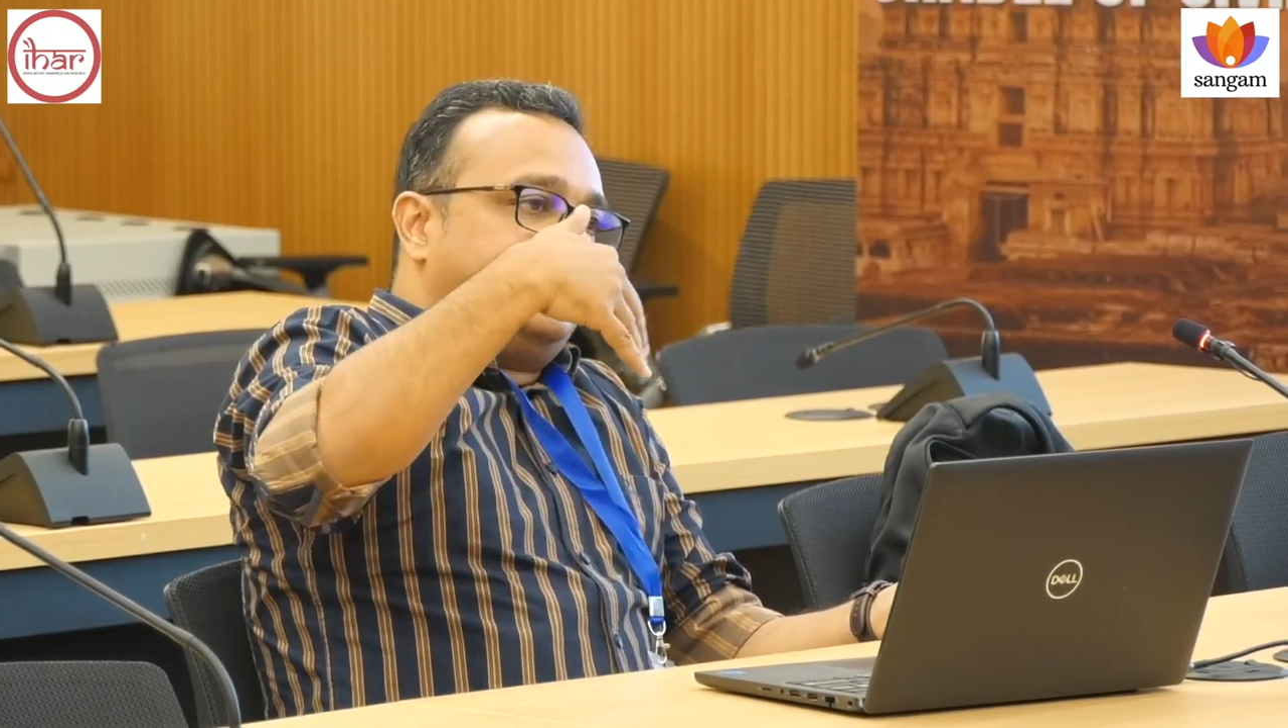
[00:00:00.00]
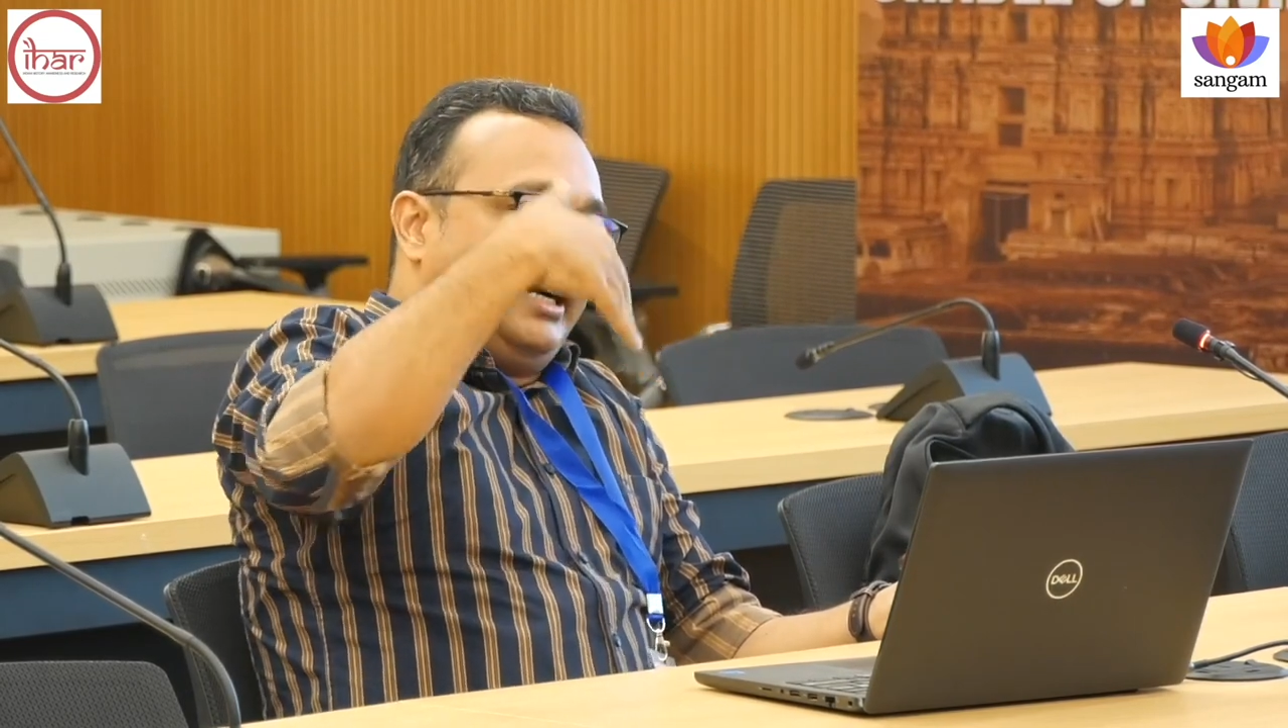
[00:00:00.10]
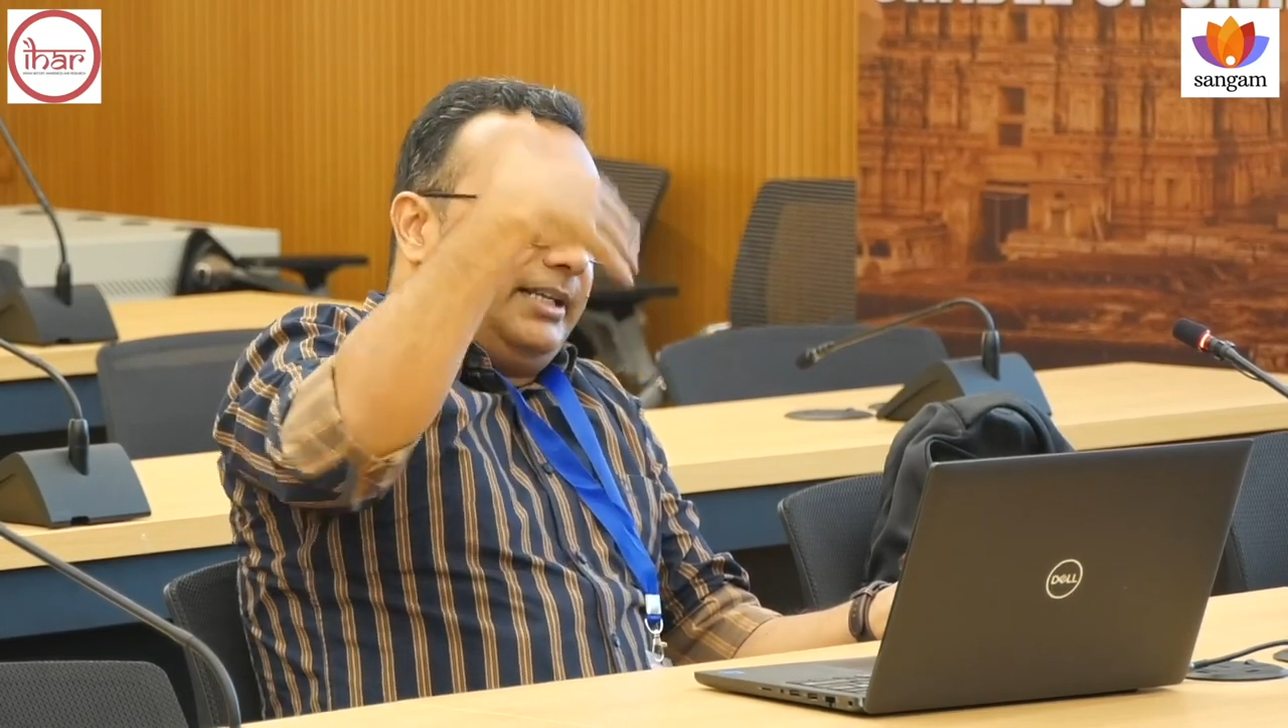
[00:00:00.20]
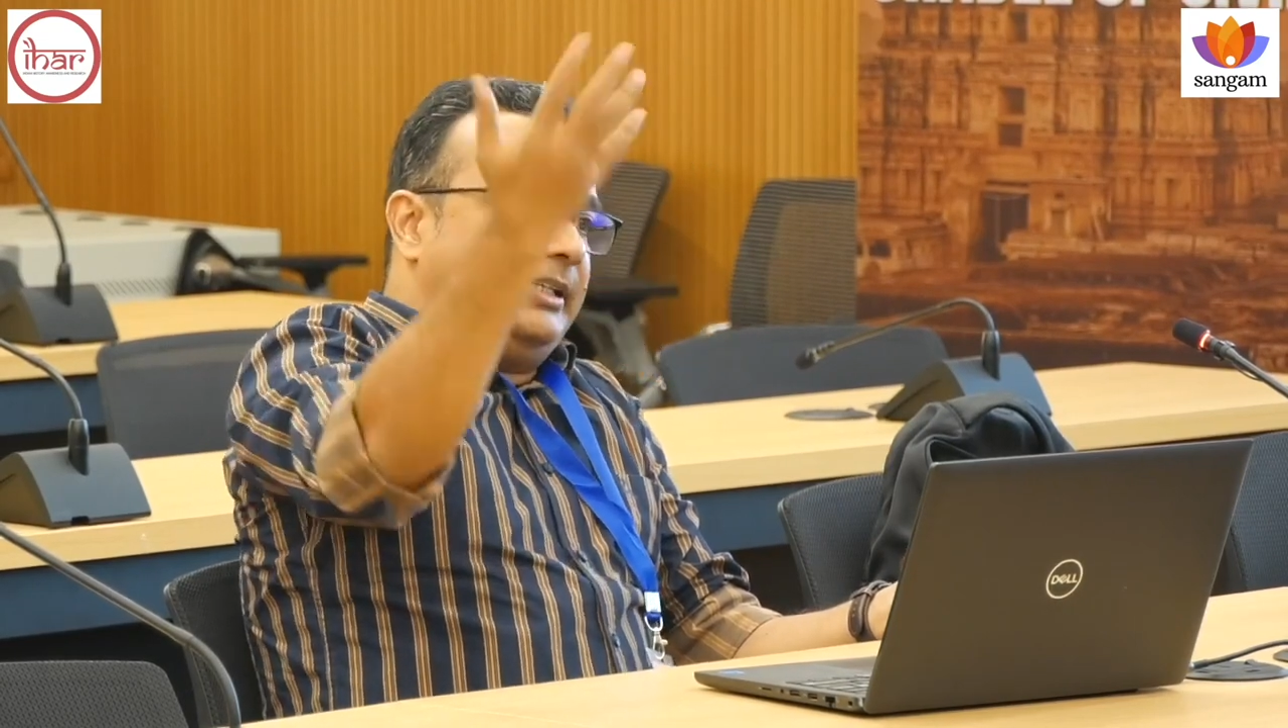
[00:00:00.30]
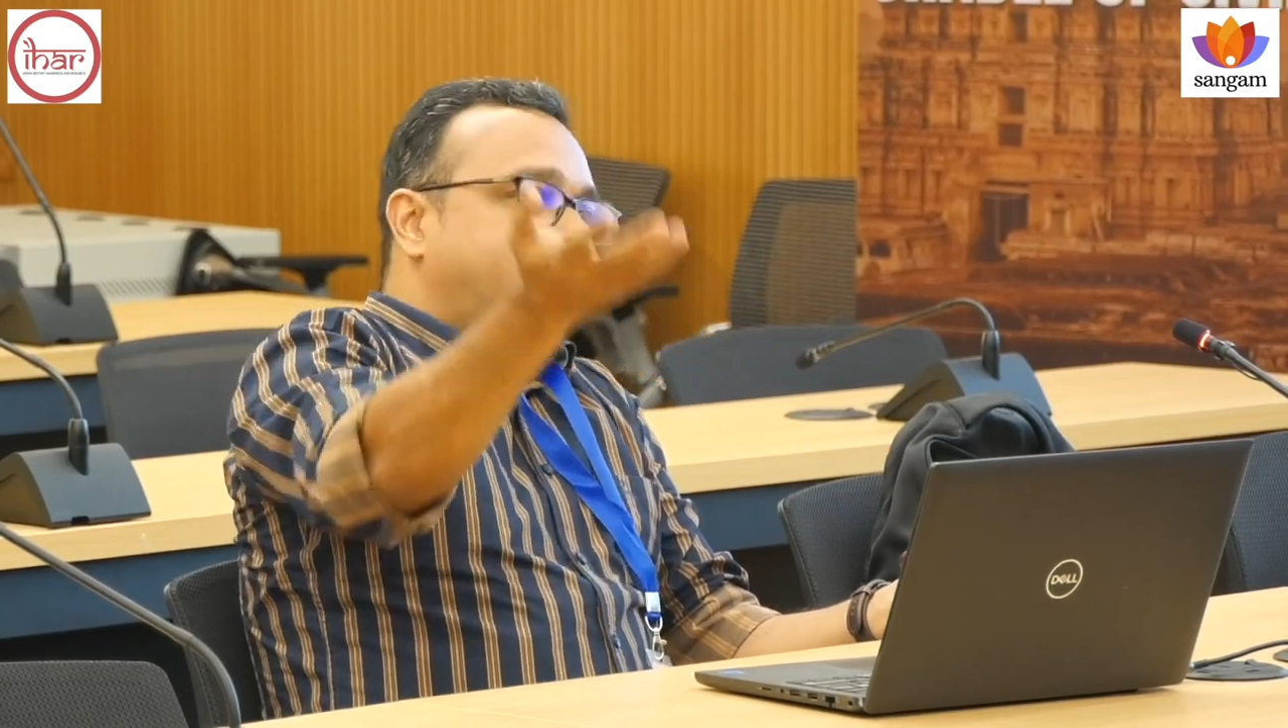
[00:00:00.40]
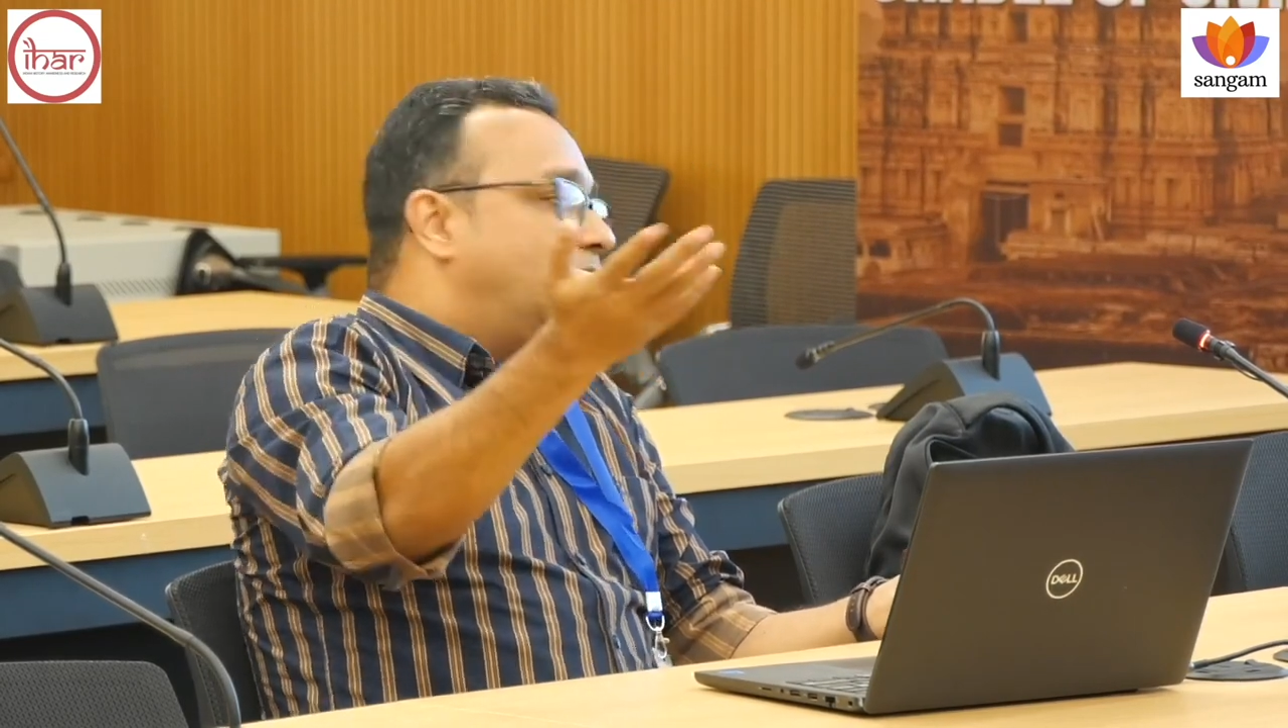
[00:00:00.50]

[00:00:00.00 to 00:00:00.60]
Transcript: that is